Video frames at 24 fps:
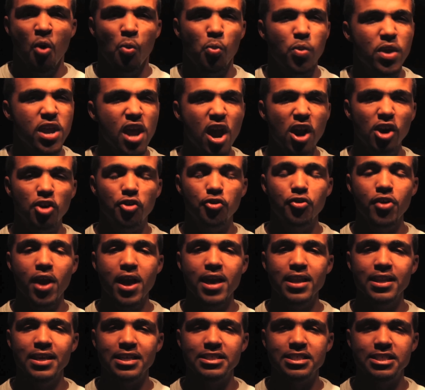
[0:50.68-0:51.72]
We are
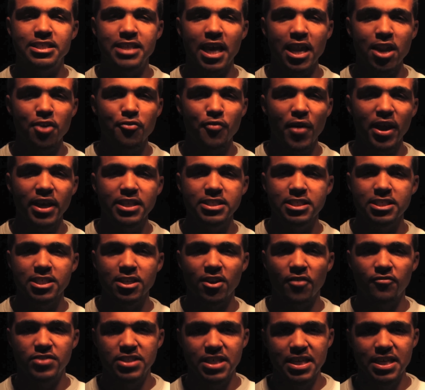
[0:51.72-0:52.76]
creating a generation of